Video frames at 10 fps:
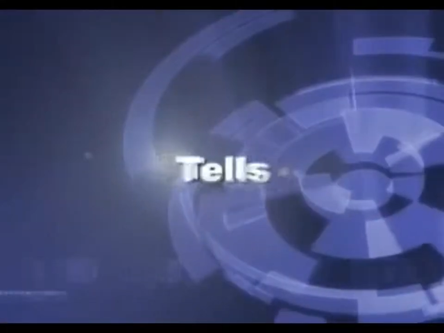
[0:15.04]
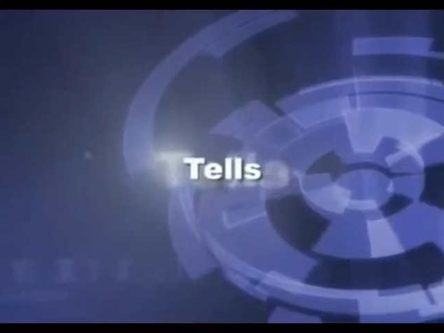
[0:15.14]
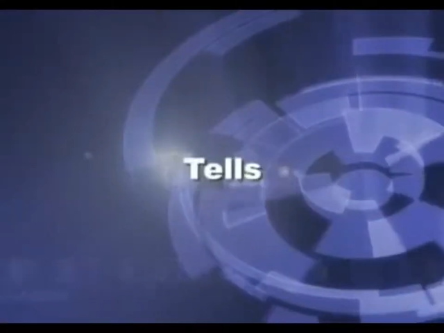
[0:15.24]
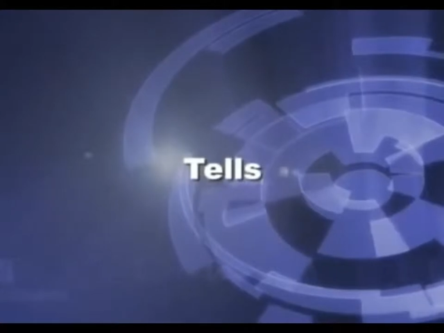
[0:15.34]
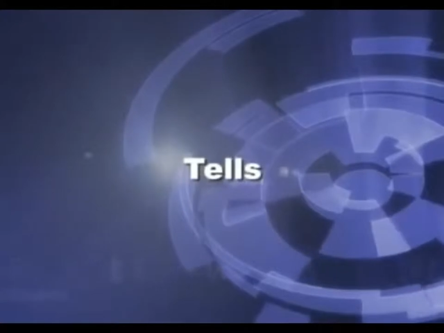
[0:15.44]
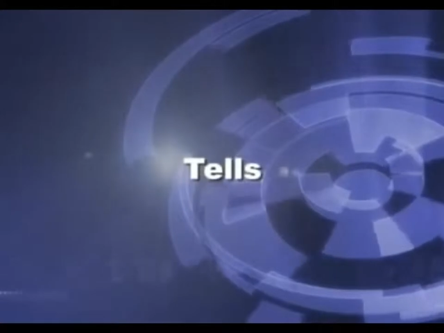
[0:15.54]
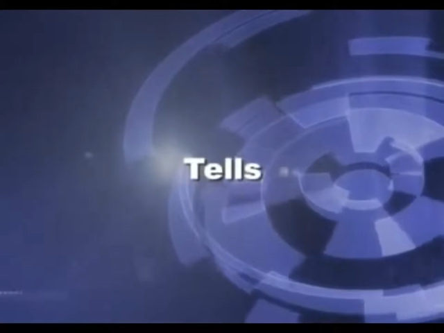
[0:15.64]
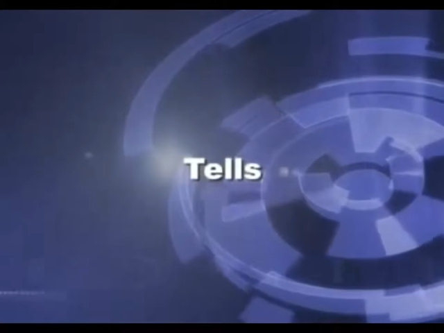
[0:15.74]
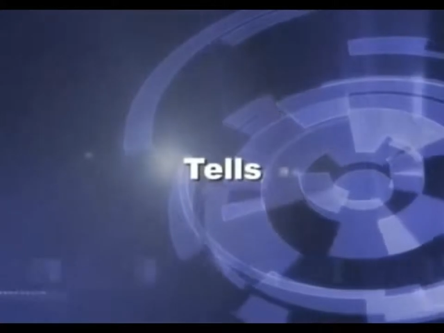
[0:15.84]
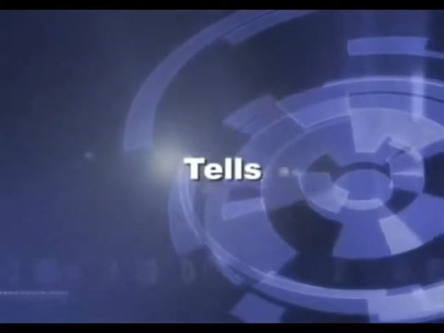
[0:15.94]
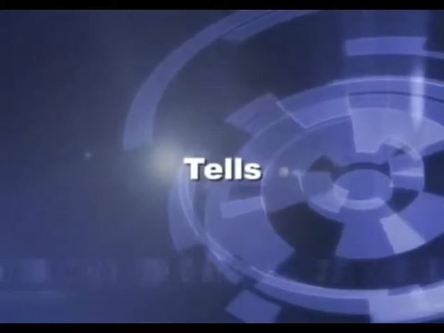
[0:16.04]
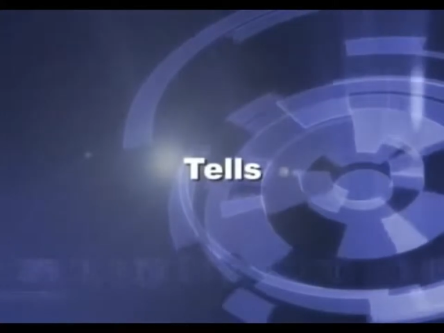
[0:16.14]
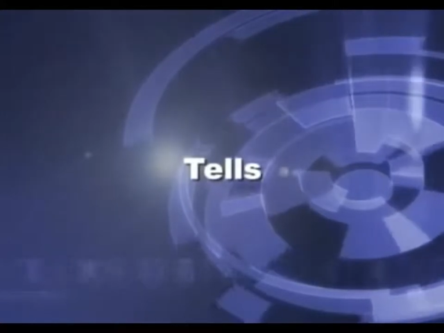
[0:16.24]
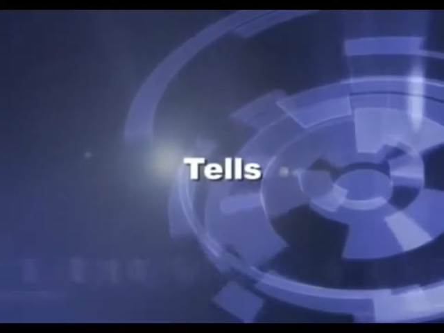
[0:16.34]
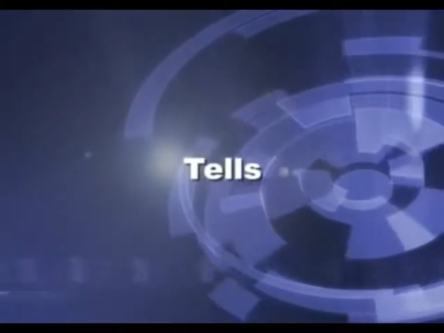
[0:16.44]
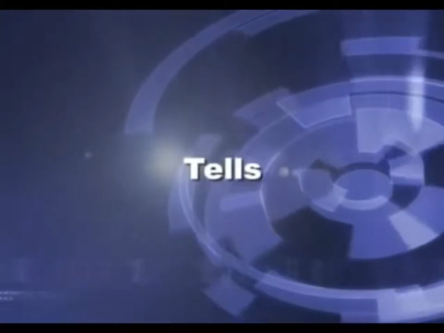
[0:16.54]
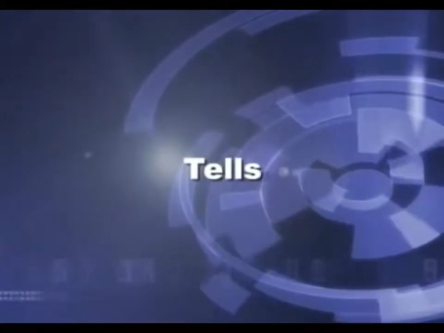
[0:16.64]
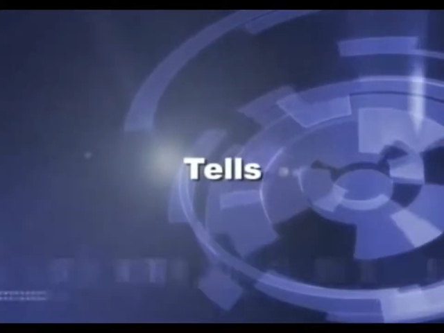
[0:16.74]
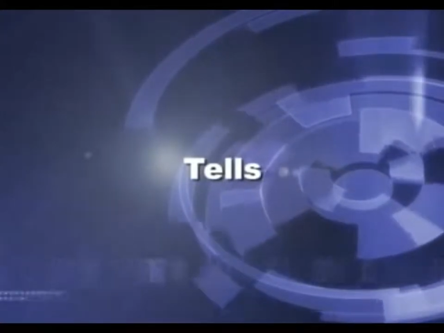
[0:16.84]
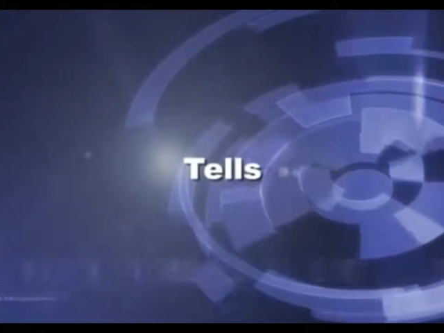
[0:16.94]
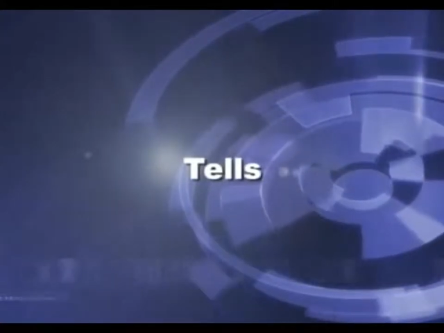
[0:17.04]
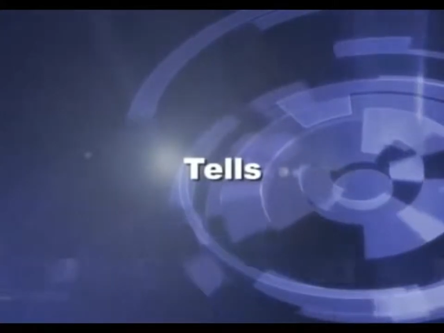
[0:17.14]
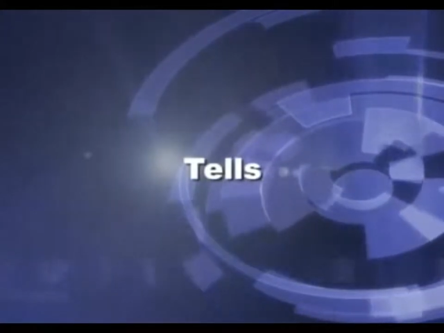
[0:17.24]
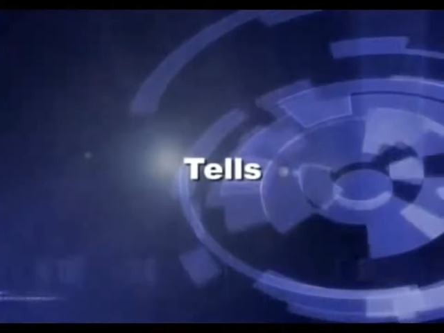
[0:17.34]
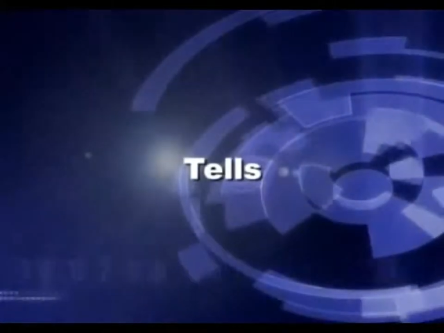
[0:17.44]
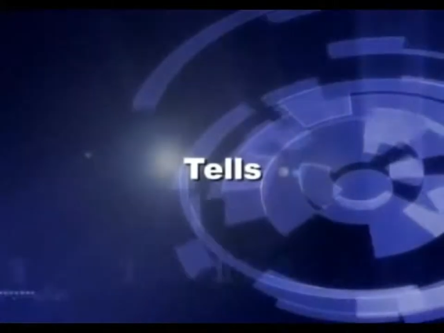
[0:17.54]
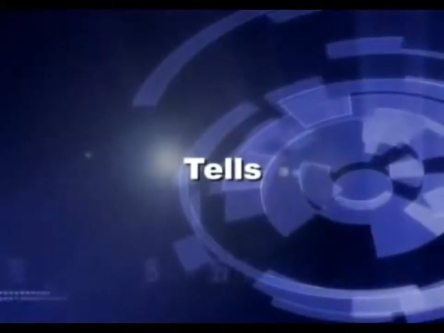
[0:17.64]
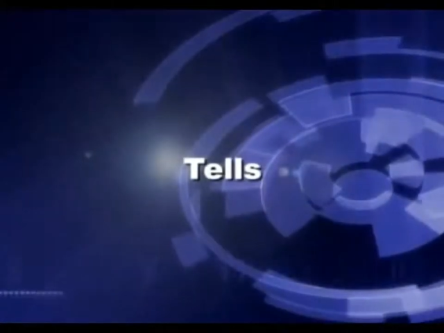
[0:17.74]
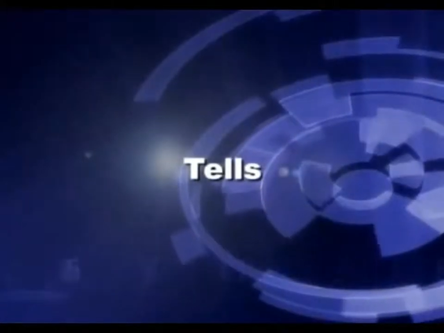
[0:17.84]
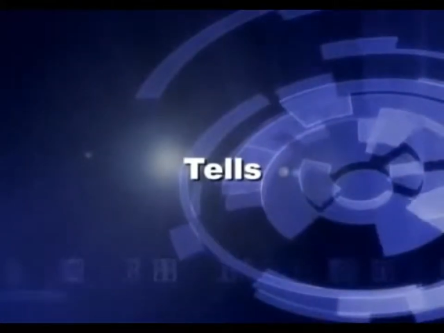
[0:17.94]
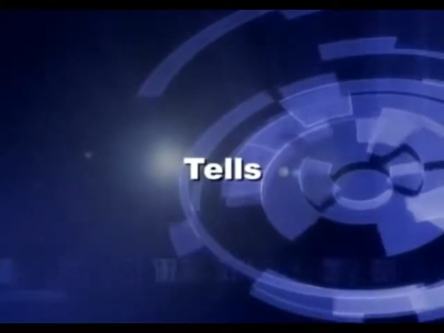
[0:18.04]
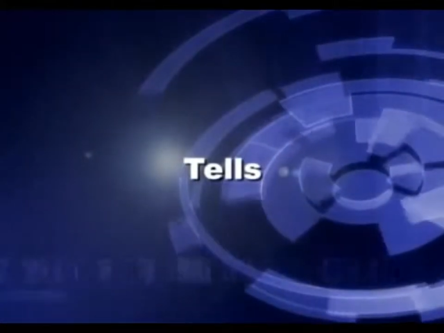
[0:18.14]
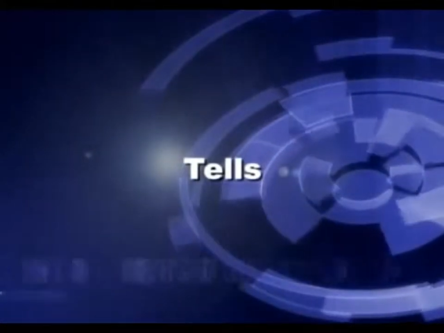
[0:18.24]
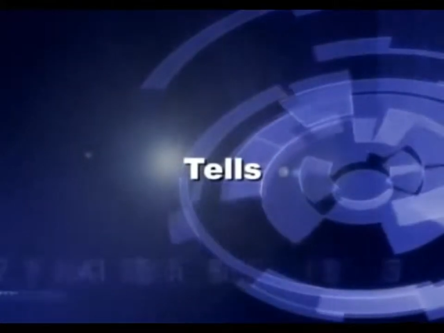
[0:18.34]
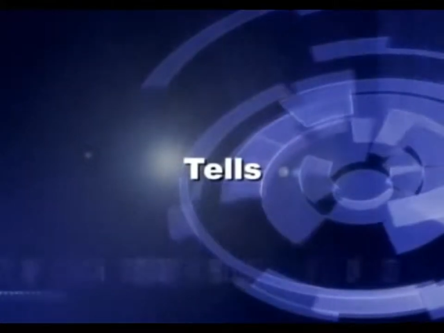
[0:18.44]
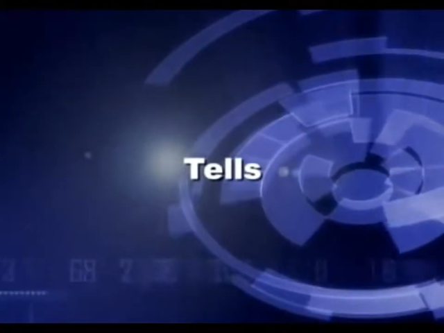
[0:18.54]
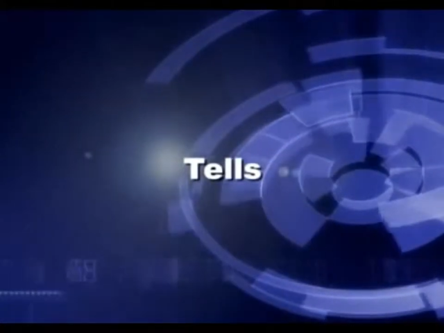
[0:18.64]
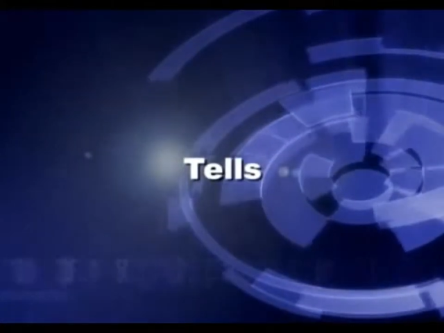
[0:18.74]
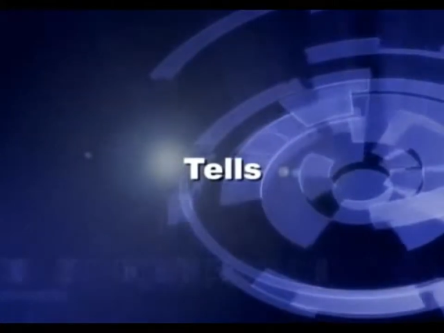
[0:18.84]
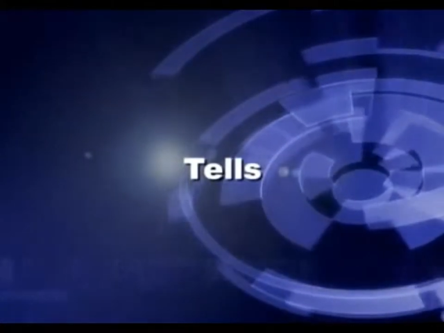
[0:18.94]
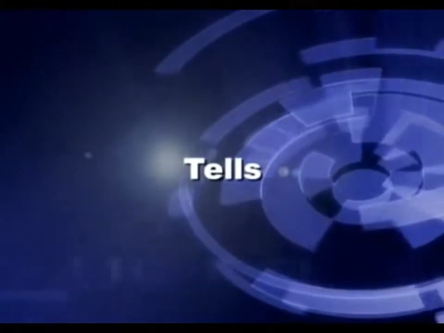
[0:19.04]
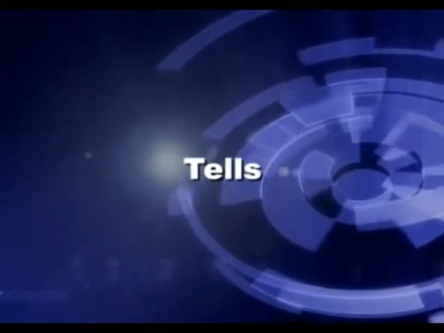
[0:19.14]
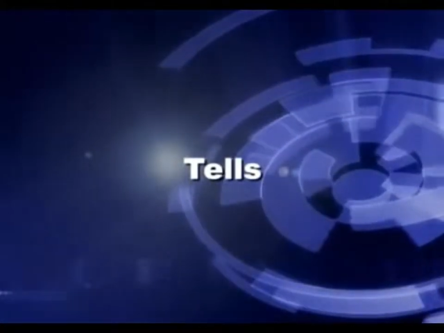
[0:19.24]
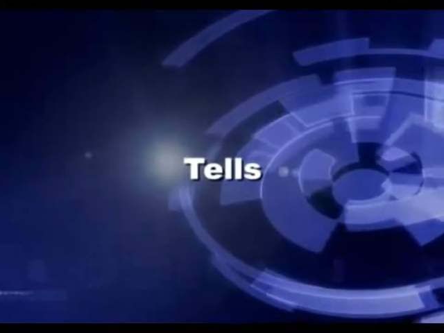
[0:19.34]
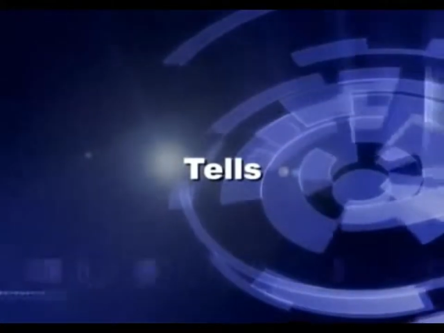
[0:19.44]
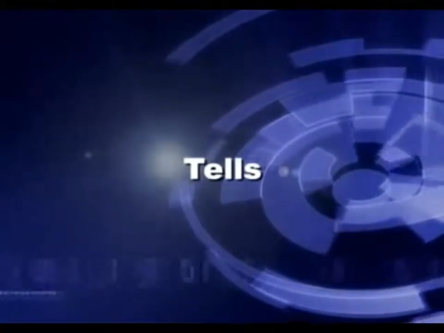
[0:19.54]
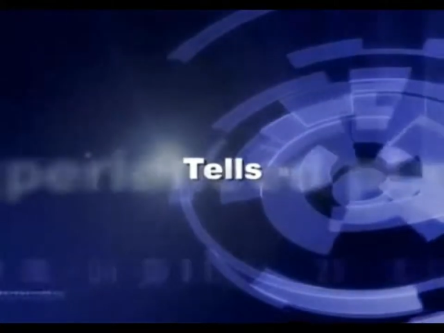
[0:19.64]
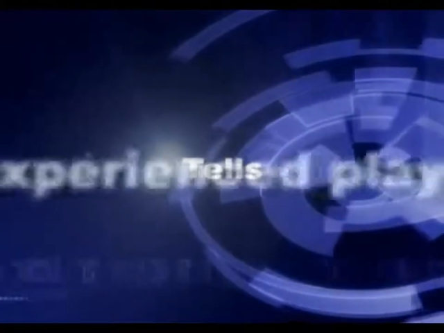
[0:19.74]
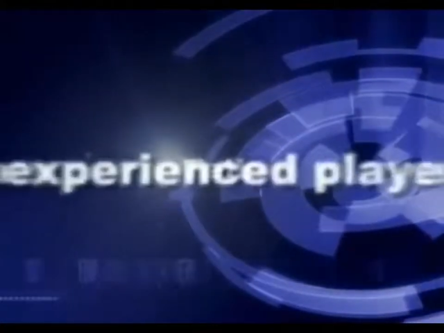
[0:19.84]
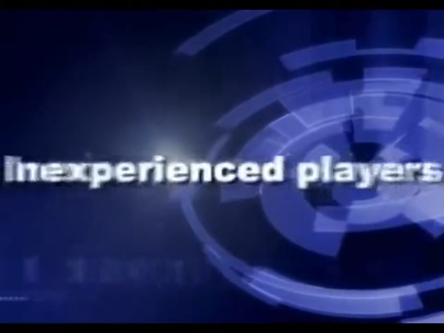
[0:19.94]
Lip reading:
No face is visible, so there are no lips to read.